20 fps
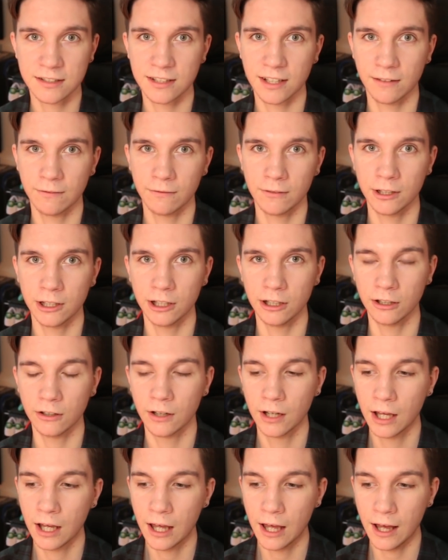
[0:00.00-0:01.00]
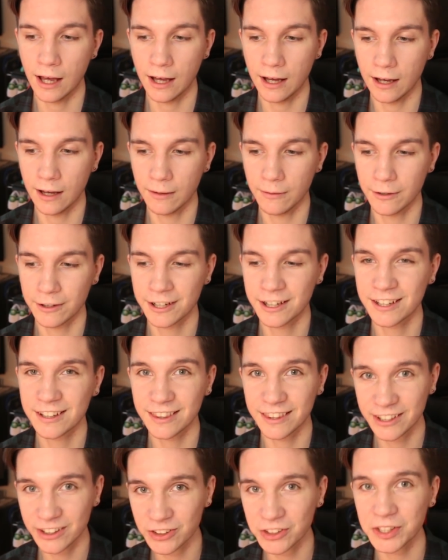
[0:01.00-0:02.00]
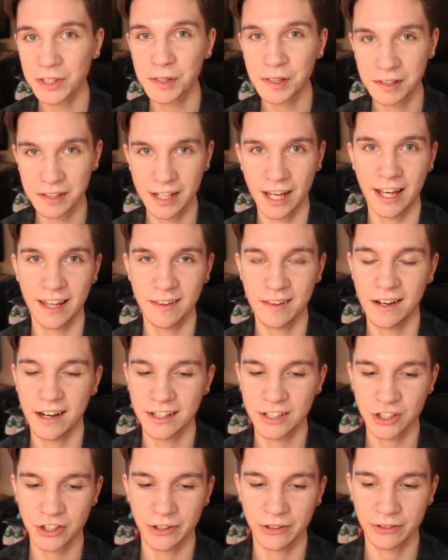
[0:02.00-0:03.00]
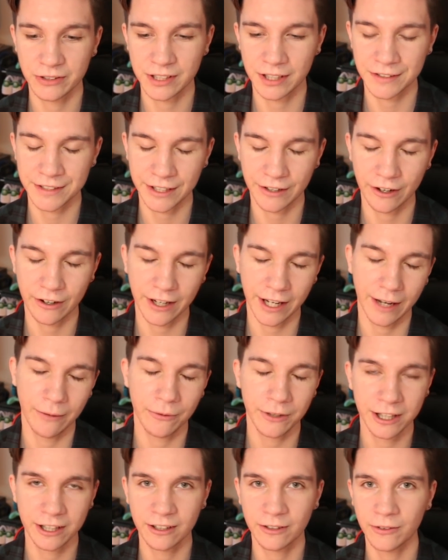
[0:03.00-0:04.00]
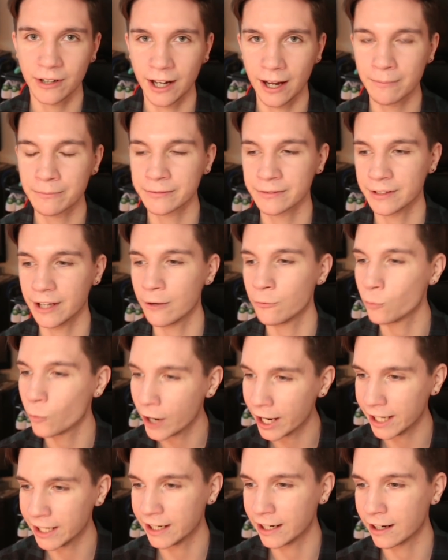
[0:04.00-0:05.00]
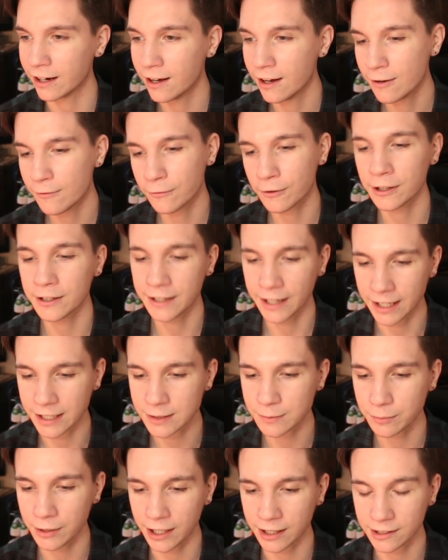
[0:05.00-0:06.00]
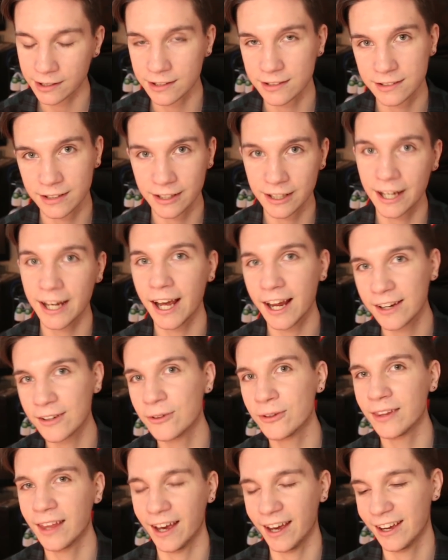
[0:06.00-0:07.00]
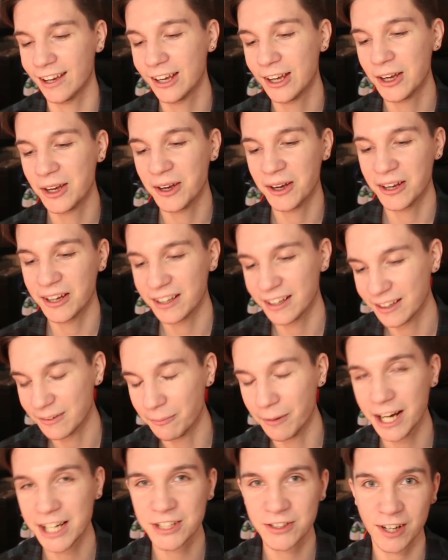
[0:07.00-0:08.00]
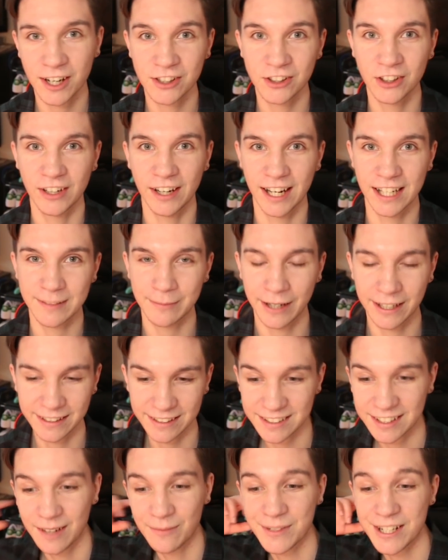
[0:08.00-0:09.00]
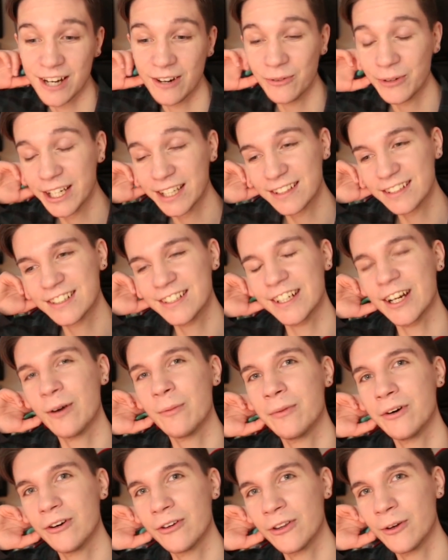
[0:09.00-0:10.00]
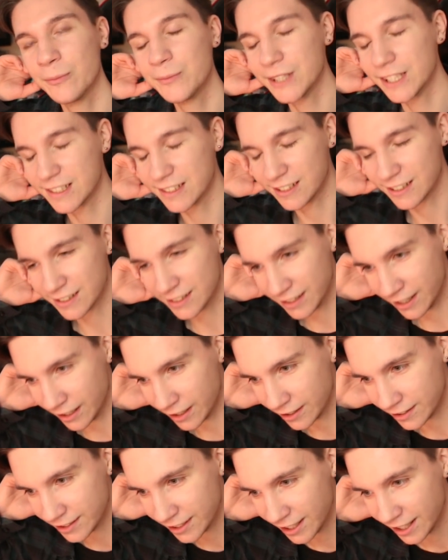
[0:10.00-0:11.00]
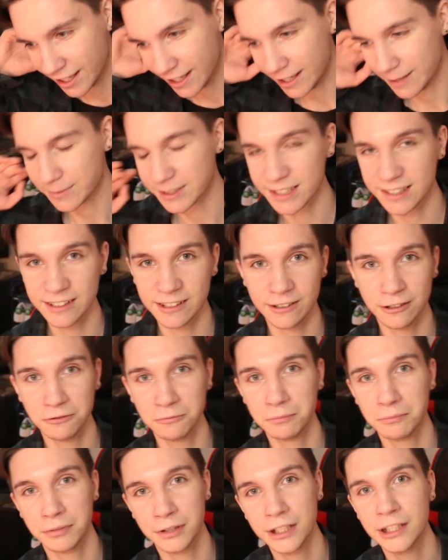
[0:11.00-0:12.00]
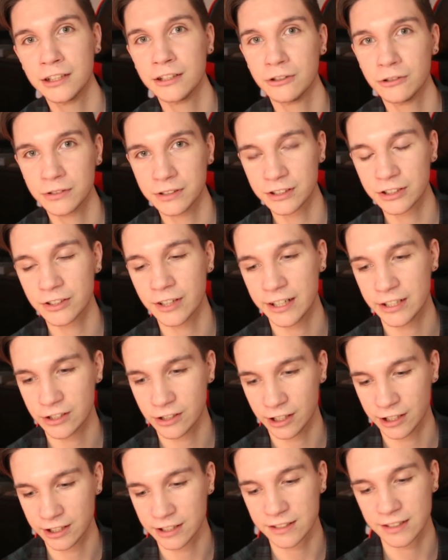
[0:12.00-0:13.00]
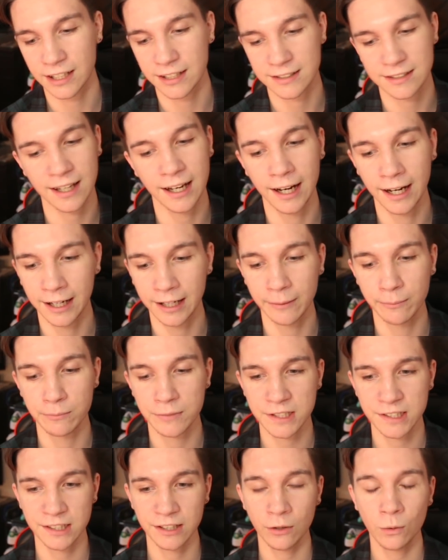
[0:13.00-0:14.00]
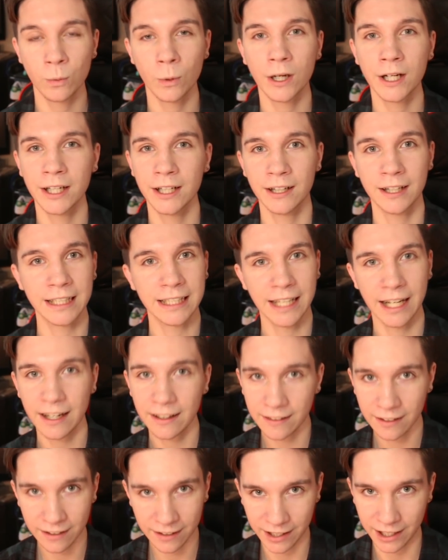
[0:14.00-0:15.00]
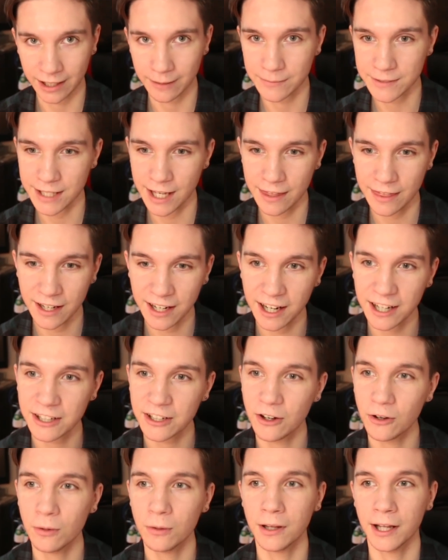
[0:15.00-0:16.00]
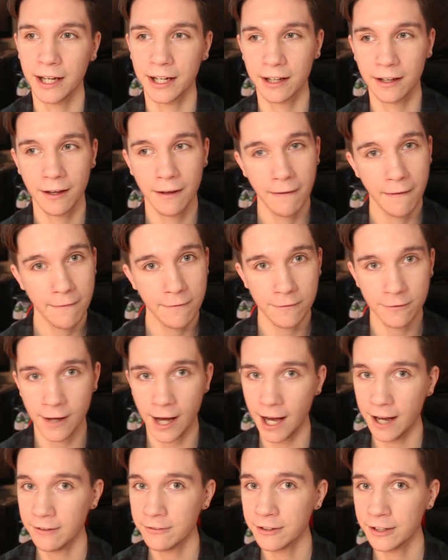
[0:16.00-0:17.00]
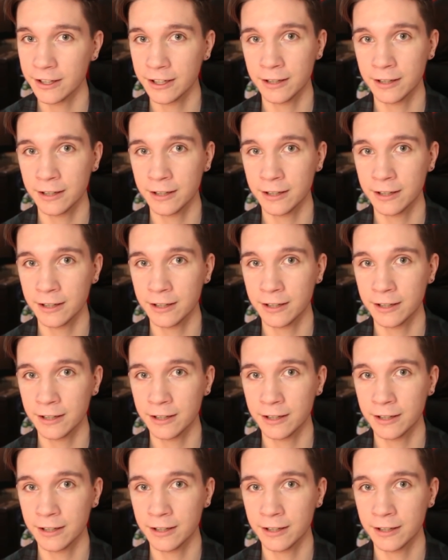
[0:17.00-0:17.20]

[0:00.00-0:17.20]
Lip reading: the same video. Literally the day that I chose, I was like, okay, well, you know what? I'm done waiting for a dance practice. The day I do that, my treasure dance practice comes out. We get to check out both. Hope you guys are excited. I'm still pretty new to treasure in the sense that I'm still working on getting the names. I think I know like five of